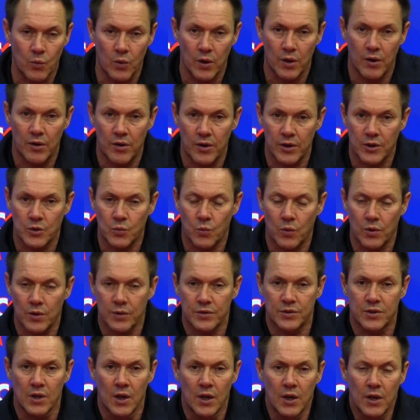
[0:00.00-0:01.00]
where it
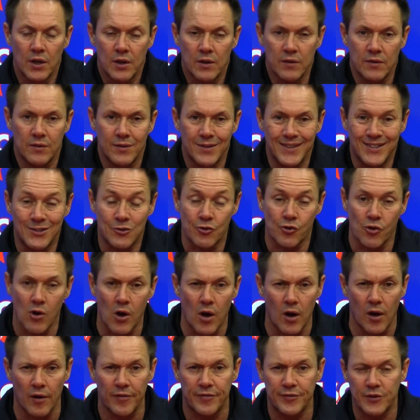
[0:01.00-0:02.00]
was the
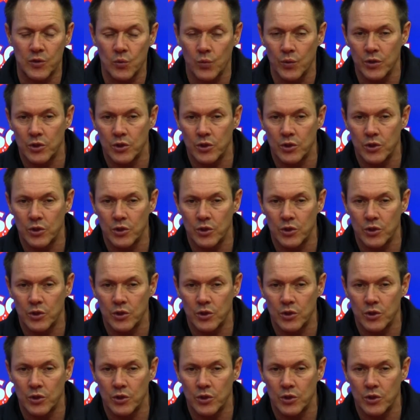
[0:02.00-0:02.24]
draft,